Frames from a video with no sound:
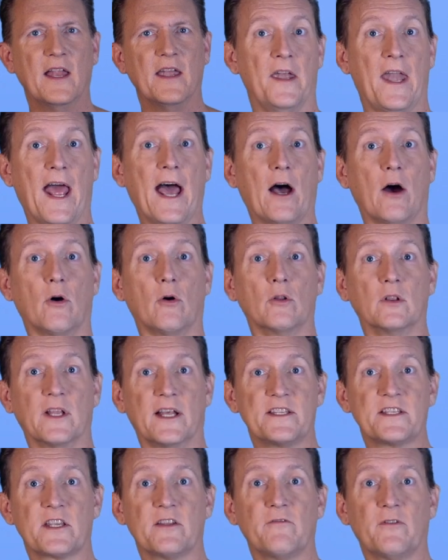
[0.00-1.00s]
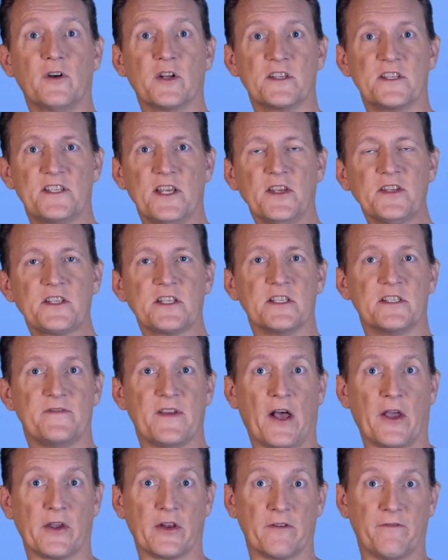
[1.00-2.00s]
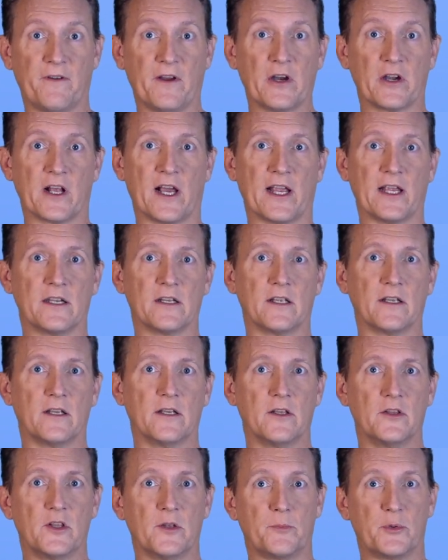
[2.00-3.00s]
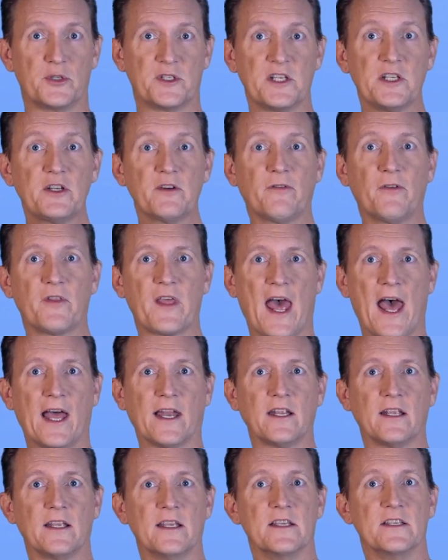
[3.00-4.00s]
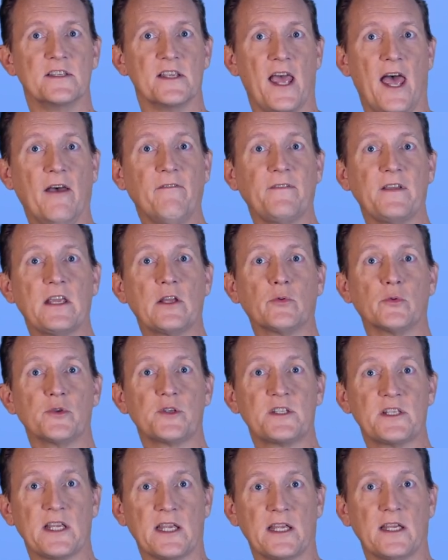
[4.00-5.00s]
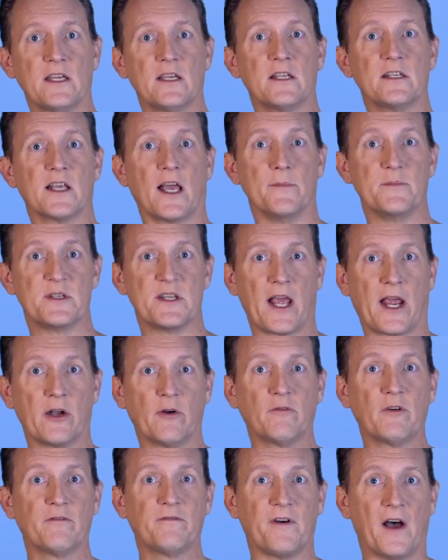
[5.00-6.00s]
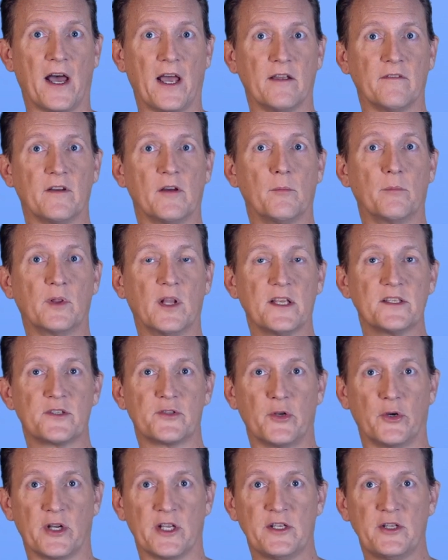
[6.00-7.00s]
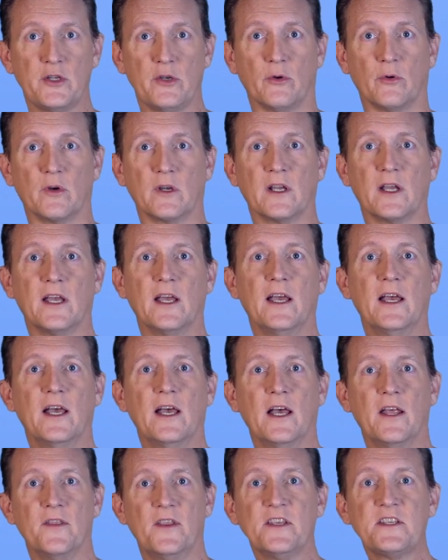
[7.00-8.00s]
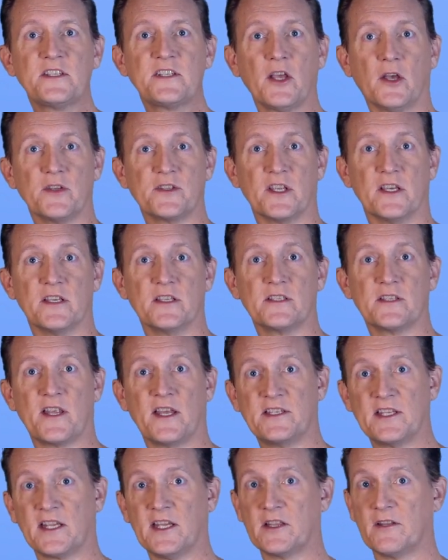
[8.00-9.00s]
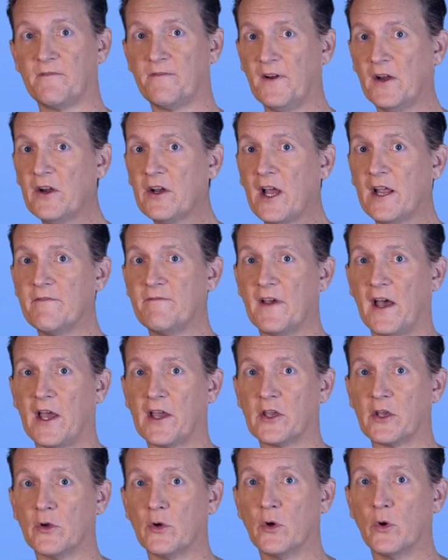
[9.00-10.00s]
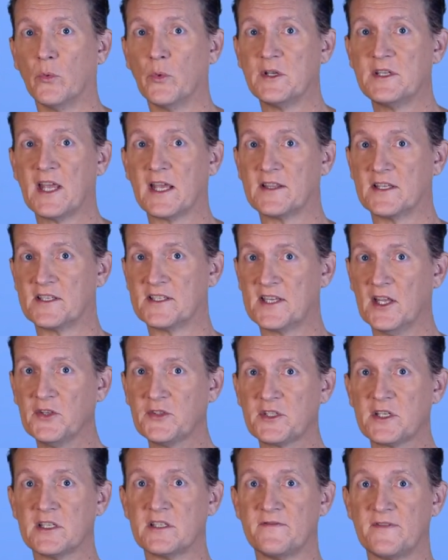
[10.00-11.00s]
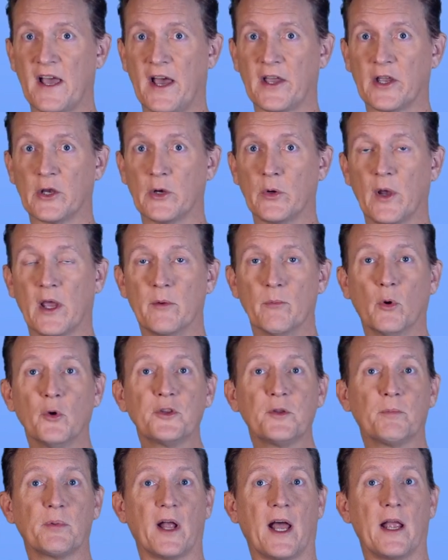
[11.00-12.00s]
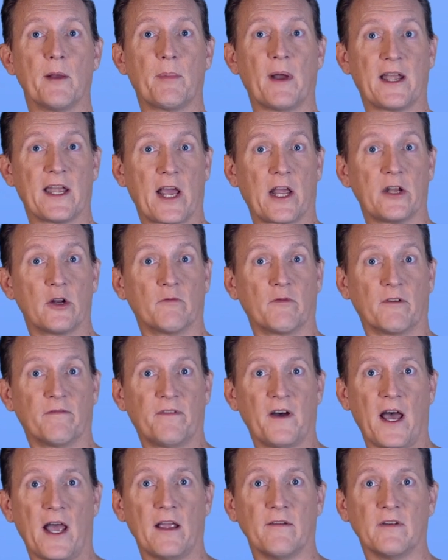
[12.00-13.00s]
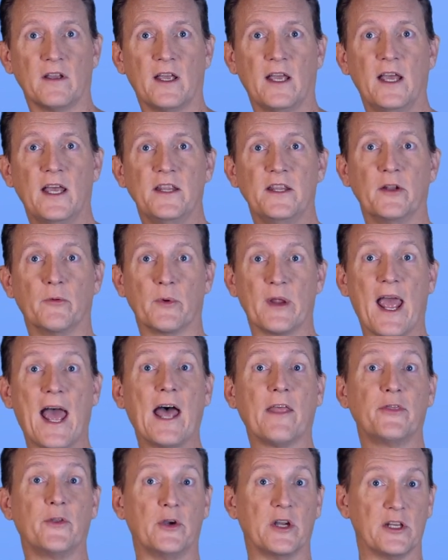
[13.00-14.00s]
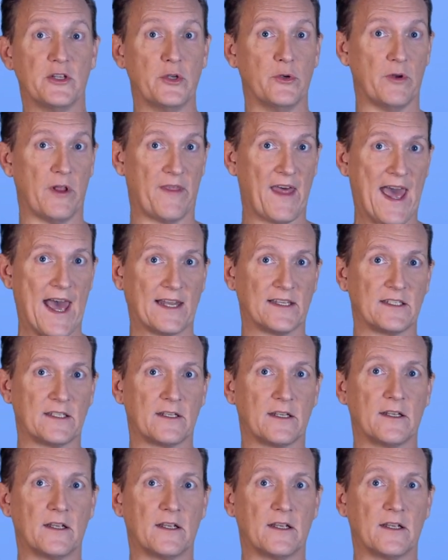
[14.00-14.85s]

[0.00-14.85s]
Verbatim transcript: Now, let's convert a Celsius value to Fahrenheit. The procedure for that is F equals C times 9 over 5 plus 32. This tells us that to get the Fahrenheit value, we take the Celsius value and multiply it by 9 over 5. Then we add 32 to that.